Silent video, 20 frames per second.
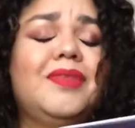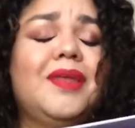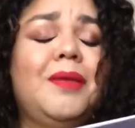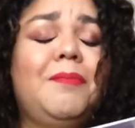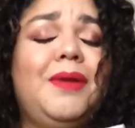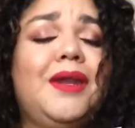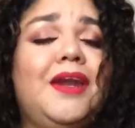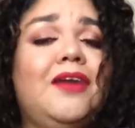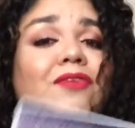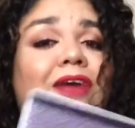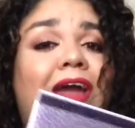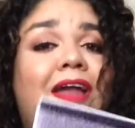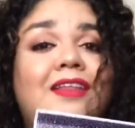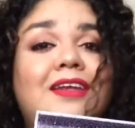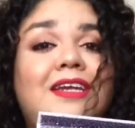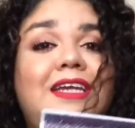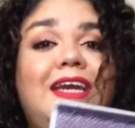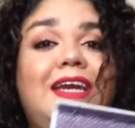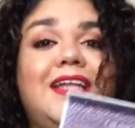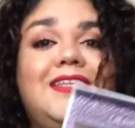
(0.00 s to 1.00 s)
But in
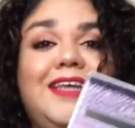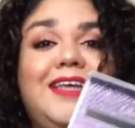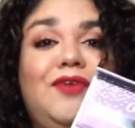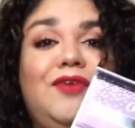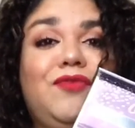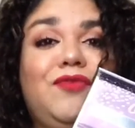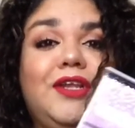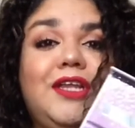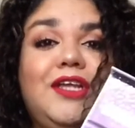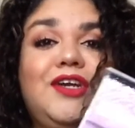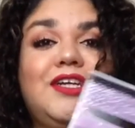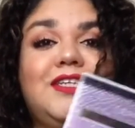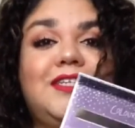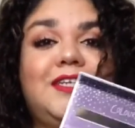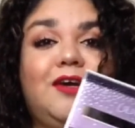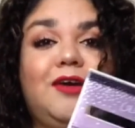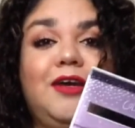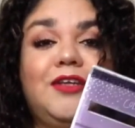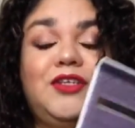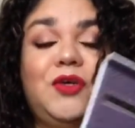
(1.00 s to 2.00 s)
reality, it's a really good
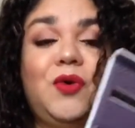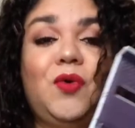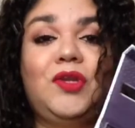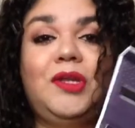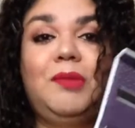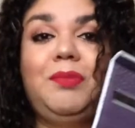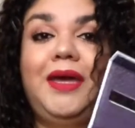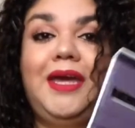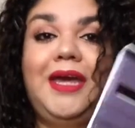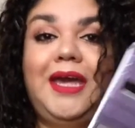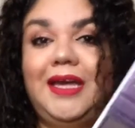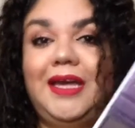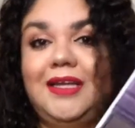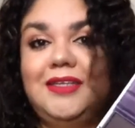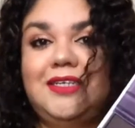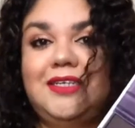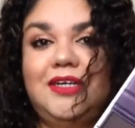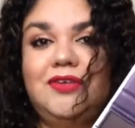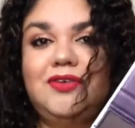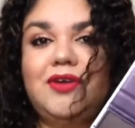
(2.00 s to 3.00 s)
deal because you only pay
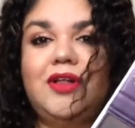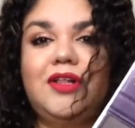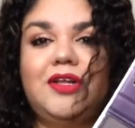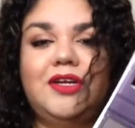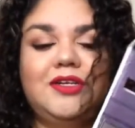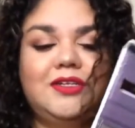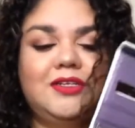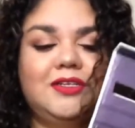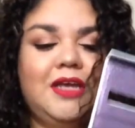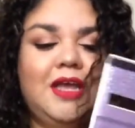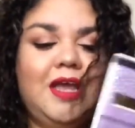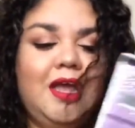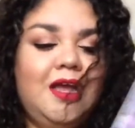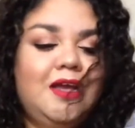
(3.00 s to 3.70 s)
$18.